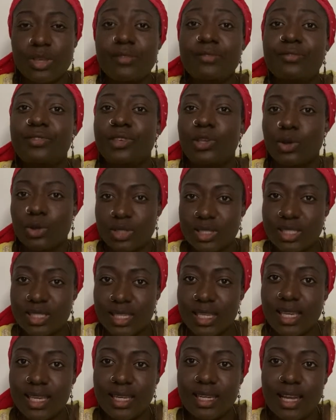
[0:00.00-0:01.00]
if you're
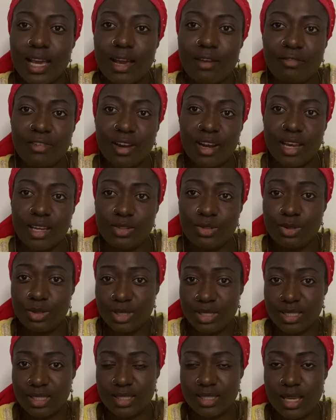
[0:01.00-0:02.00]
still in Africa. Do you
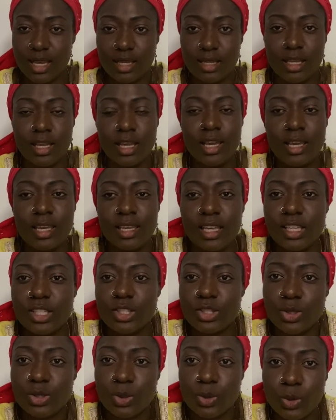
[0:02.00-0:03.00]
understand? Yes,
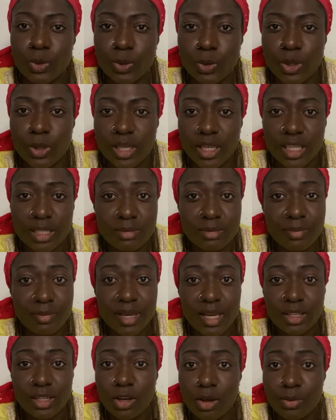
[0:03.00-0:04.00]
so it may be
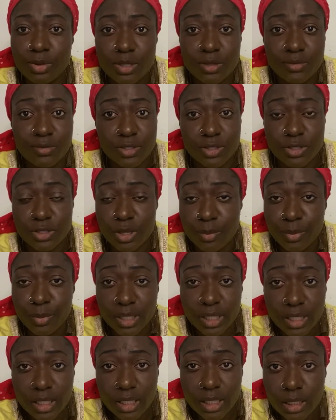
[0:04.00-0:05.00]
an option for
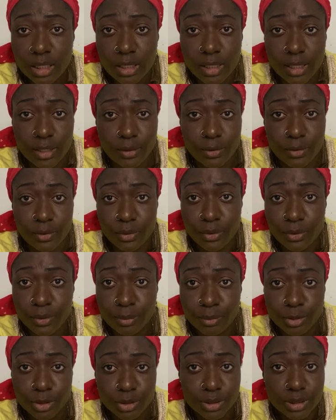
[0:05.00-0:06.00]
somebody. I don't know,
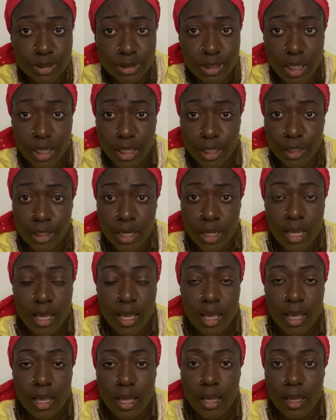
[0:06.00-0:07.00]
I'm just saying.
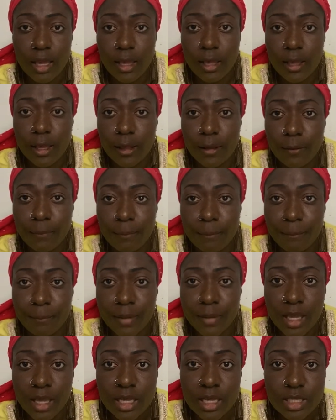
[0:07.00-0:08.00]
Ebele
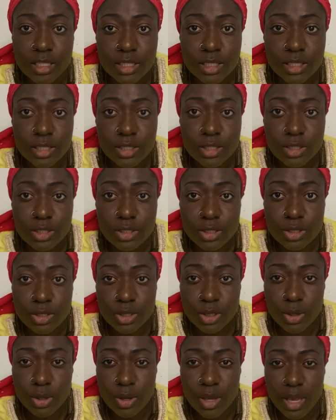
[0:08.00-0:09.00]

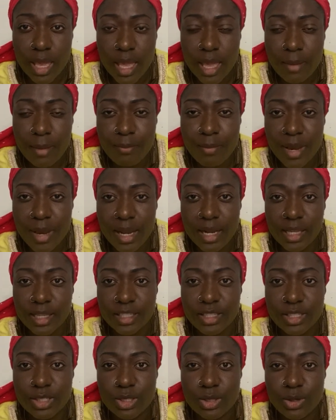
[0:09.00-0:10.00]

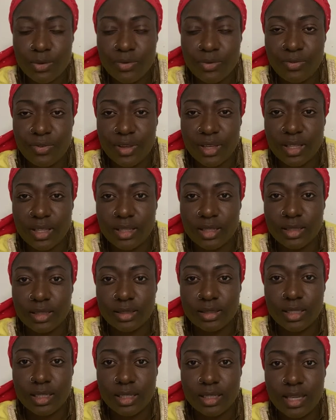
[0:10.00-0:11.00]
Teofil.
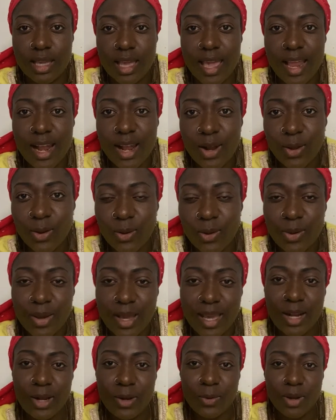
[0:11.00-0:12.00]
Hello,
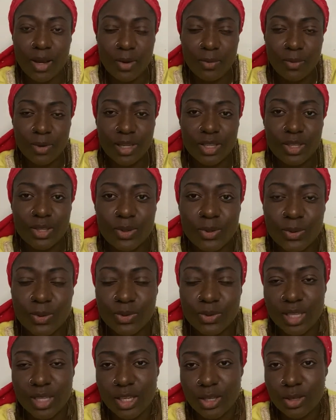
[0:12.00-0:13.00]
how are you?
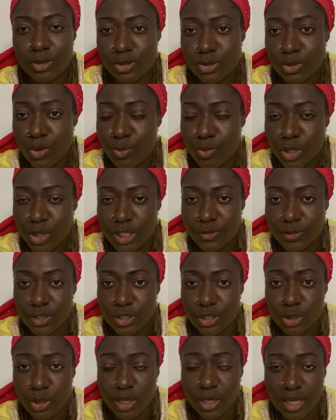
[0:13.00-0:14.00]
Thank you so much for
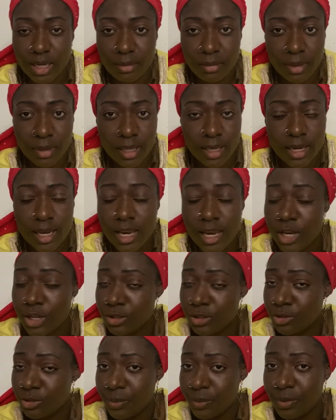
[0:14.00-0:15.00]
joining me.
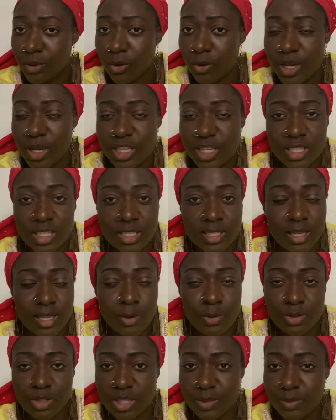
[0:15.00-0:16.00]
Drop your questions. I
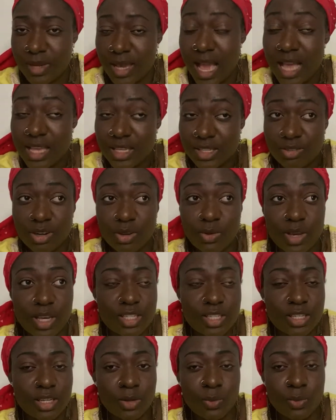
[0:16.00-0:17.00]
will just be answering
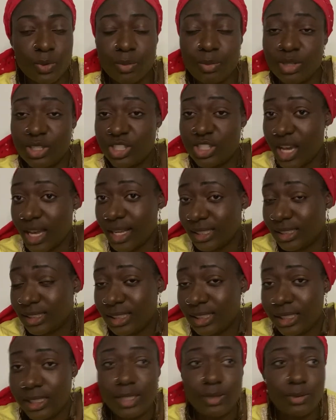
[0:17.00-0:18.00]
questions. We'll be
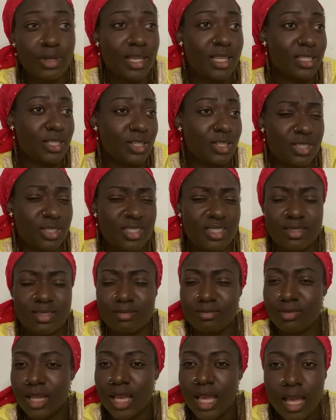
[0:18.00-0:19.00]
chatting. Let's just
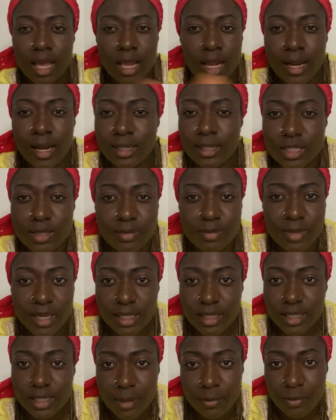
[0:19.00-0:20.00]
make
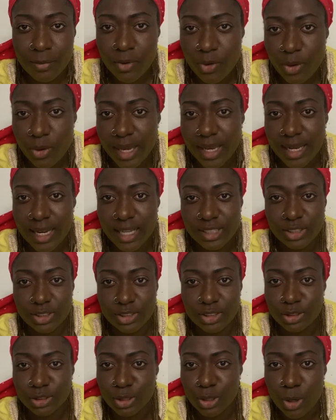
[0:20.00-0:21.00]
it keep going. Let's
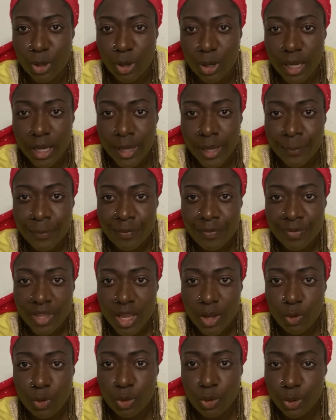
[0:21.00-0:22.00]
just talk.
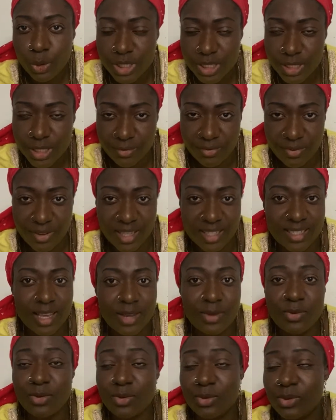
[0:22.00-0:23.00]
Oluchi Faith,
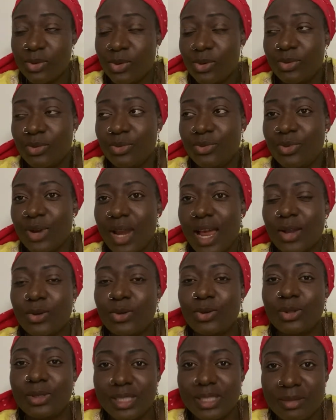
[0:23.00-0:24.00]
I
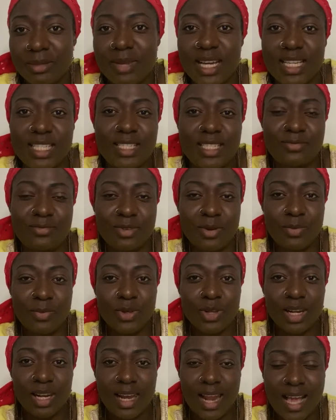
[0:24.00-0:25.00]
could imagine from your
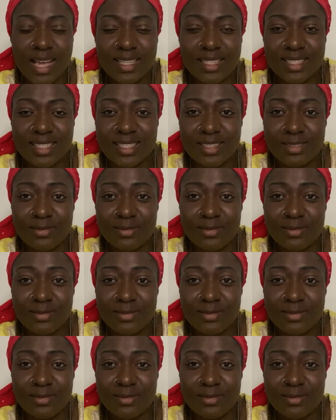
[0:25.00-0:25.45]
last